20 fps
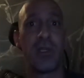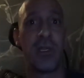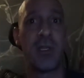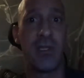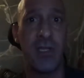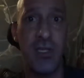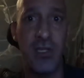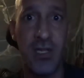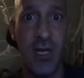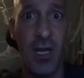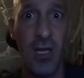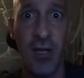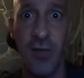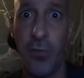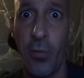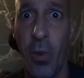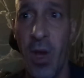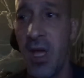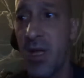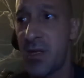going to teach you how to
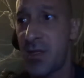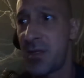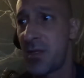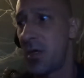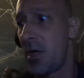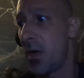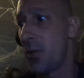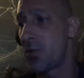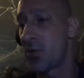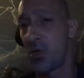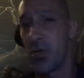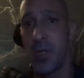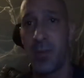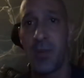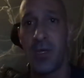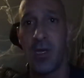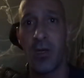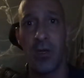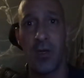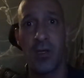lift weights, you know, I'm sure he'd
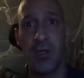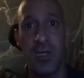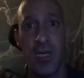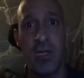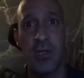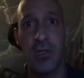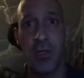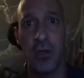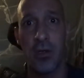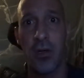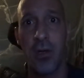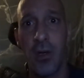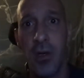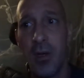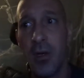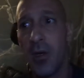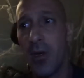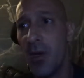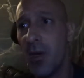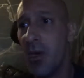be a good teacher.
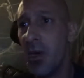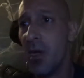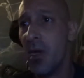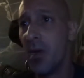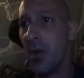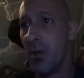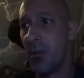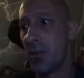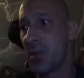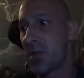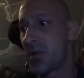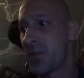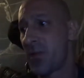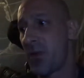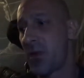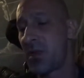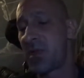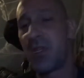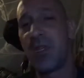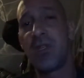as
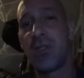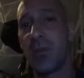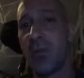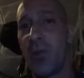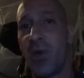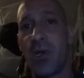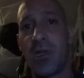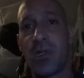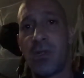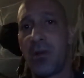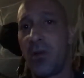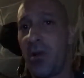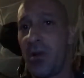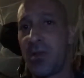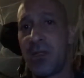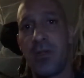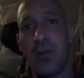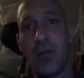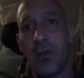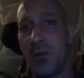far as teaching martial
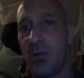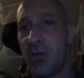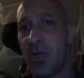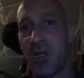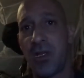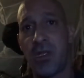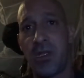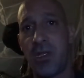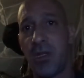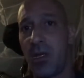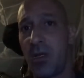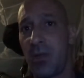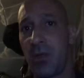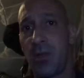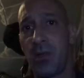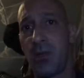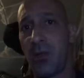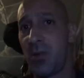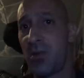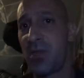arts, you don't know jack shit. You
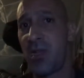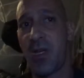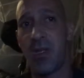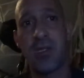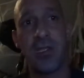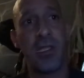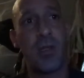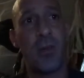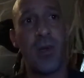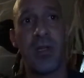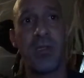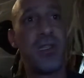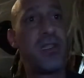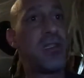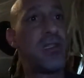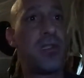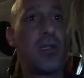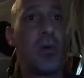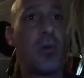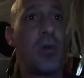don't know jack shit about
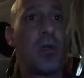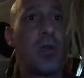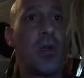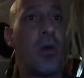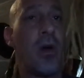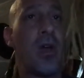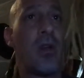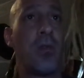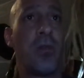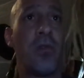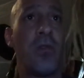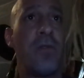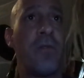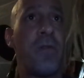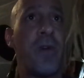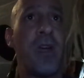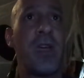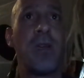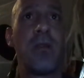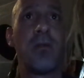teaching no one how to real
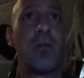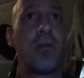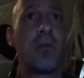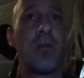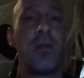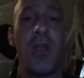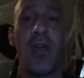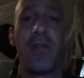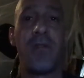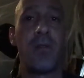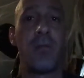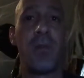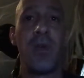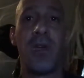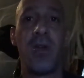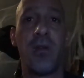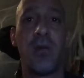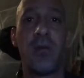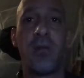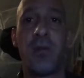fight. Nothing,
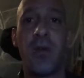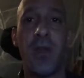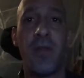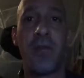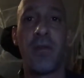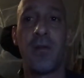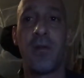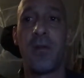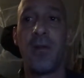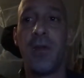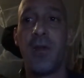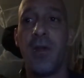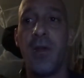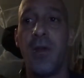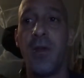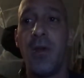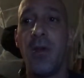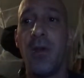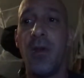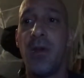man. Nothing.
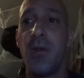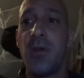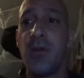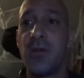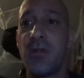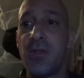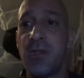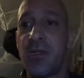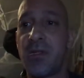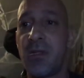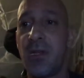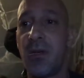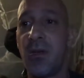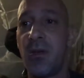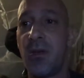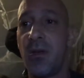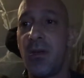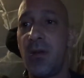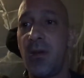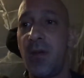It's just
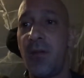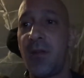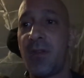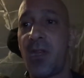every